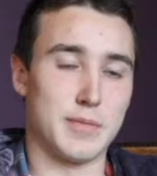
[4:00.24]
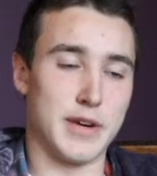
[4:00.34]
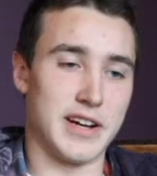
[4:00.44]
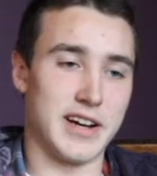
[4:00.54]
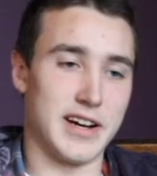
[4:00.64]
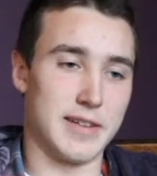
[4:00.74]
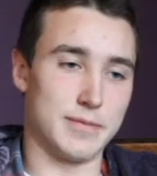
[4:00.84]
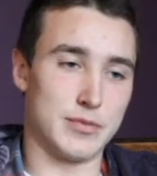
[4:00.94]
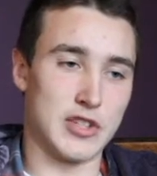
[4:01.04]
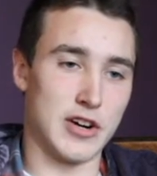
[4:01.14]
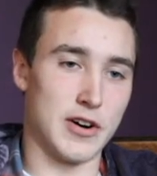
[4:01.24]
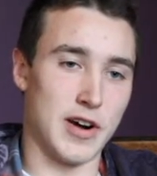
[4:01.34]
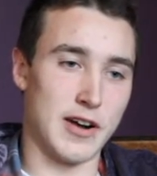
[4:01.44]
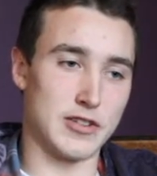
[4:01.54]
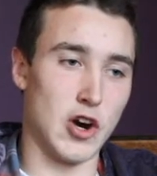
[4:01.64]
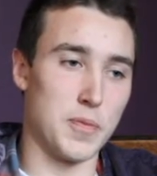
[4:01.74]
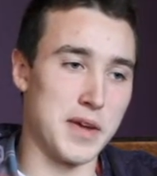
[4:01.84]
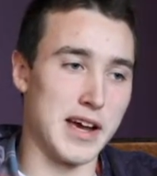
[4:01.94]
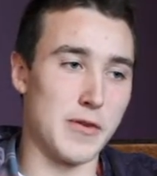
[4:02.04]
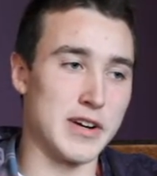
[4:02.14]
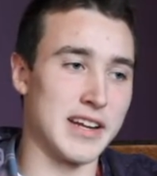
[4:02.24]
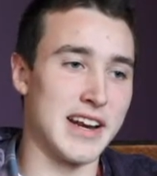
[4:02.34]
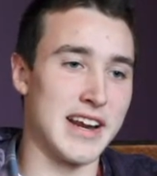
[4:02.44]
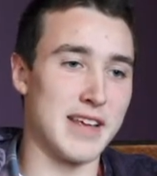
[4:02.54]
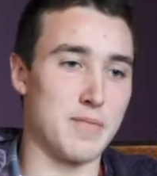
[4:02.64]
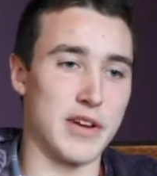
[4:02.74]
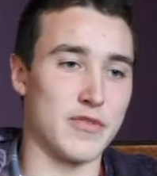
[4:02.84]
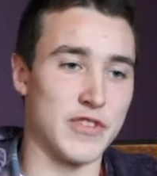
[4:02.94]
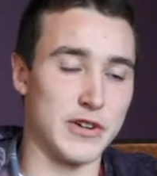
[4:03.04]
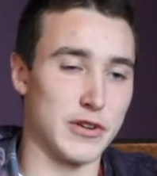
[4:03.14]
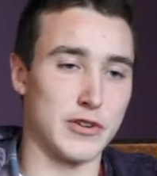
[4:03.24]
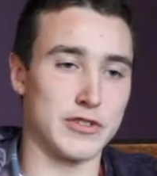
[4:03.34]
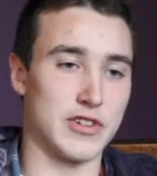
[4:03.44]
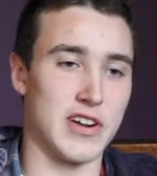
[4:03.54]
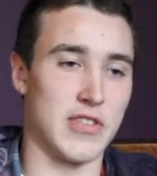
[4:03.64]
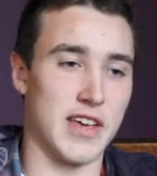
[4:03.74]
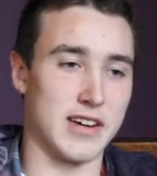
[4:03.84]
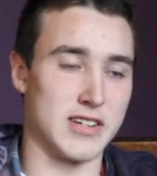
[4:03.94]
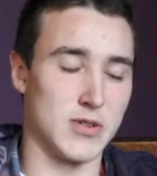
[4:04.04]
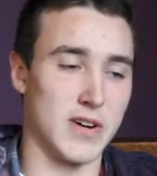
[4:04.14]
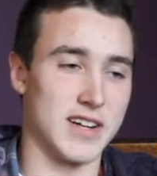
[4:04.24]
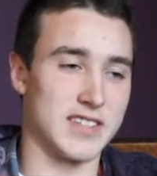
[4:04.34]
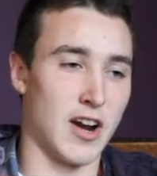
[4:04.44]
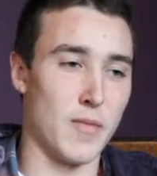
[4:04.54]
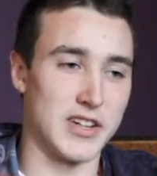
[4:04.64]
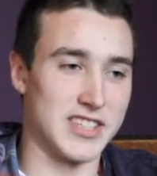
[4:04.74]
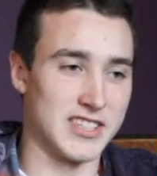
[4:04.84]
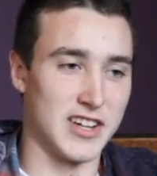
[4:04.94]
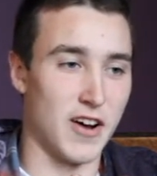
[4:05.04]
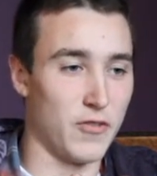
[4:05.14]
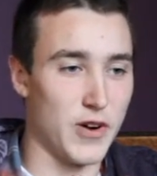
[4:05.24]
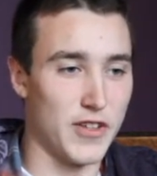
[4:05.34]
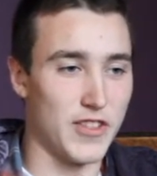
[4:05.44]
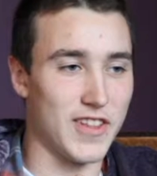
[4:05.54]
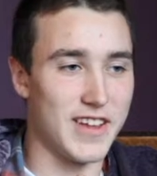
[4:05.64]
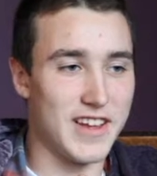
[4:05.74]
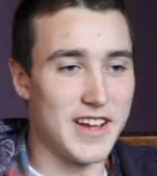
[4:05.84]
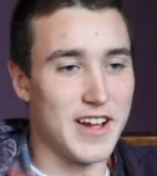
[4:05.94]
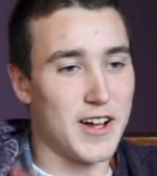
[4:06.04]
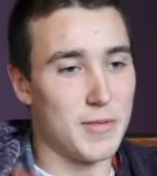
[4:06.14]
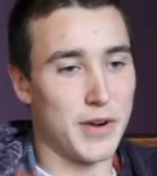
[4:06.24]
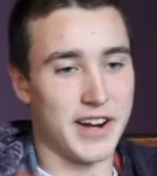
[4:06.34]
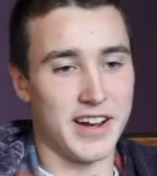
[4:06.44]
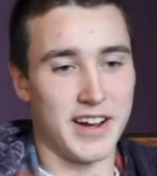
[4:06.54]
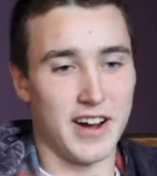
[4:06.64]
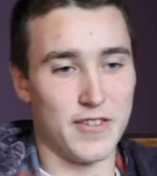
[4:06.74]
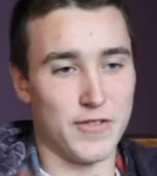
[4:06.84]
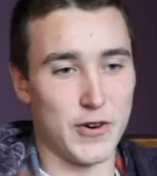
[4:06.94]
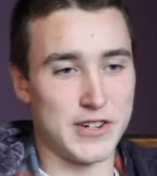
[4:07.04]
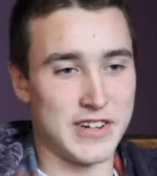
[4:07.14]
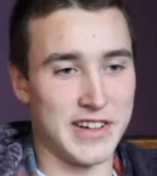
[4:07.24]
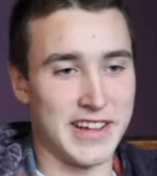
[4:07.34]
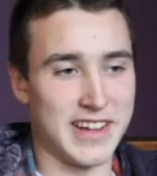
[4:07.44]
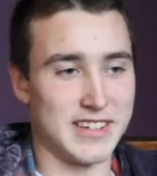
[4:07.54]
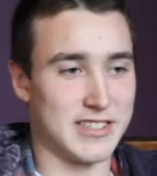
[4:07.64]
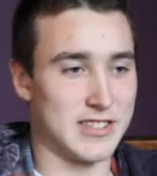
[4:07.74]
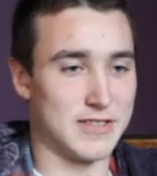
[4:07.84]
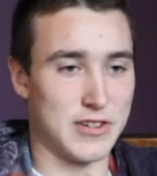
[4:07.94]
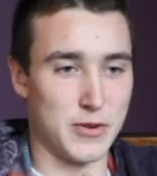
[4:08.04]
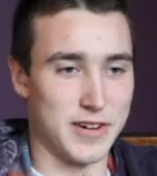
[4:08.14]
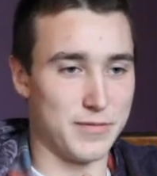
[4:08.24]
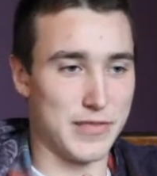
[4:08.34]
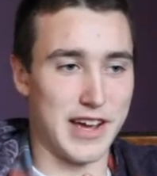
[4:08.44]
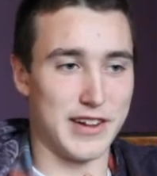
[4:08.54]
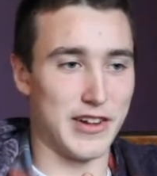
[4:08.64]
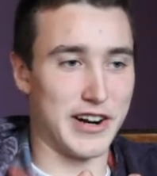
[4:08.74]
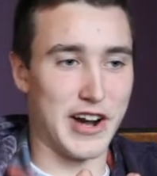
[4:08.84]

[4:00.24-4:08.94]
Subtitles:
But so I was hoping I wouldn't get any big field goals or anything to start my season off with. But unfortunately, Stewart had a lot of